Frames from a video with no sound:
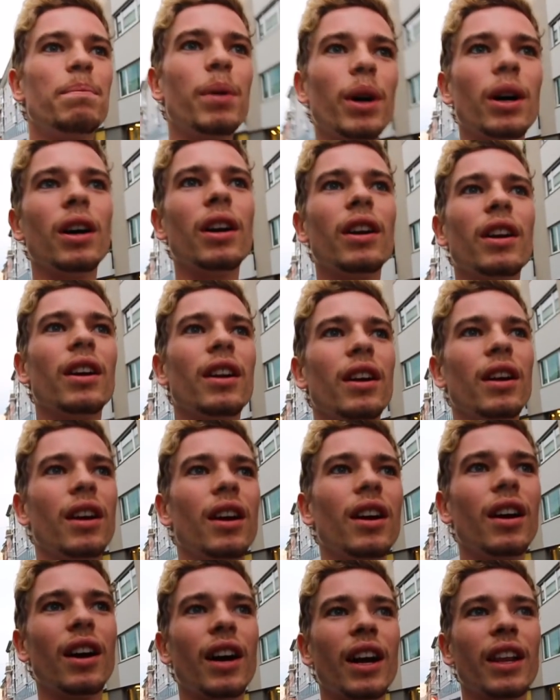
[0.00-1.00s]
But
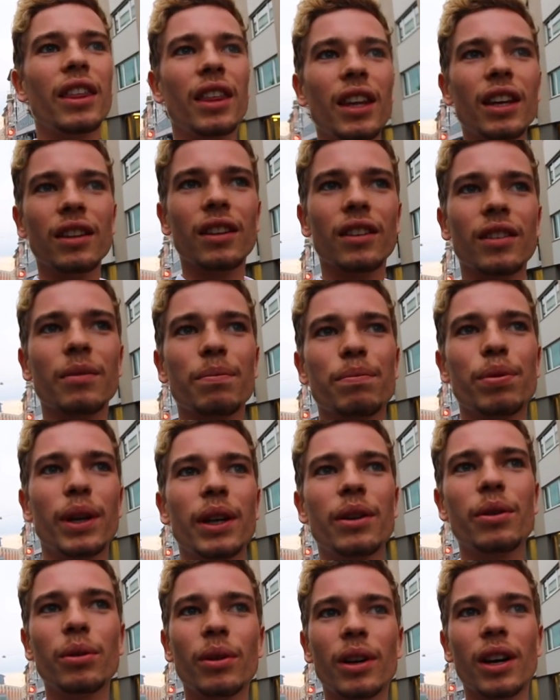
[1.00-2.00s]
I think there's some
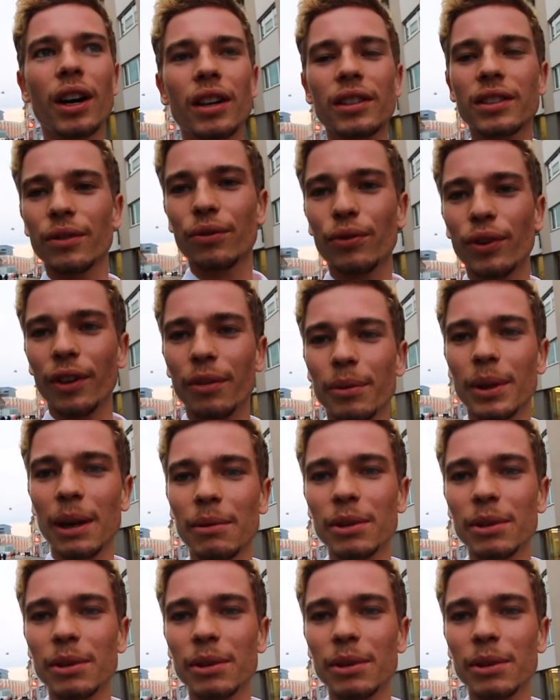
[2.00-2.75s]
pretty cool cars in front of me.